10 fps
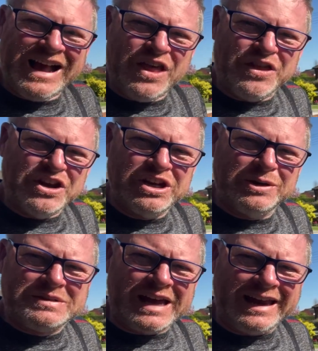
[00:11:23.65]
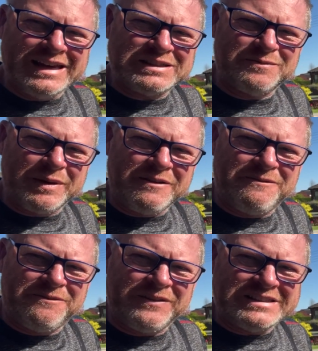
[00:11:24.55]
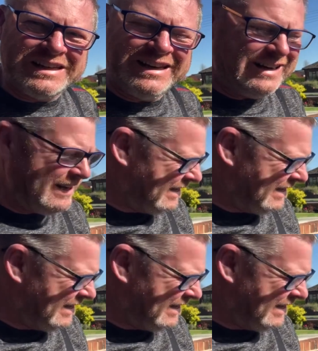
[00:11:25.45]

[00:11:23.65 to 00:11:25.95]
the new tyres have been fitted,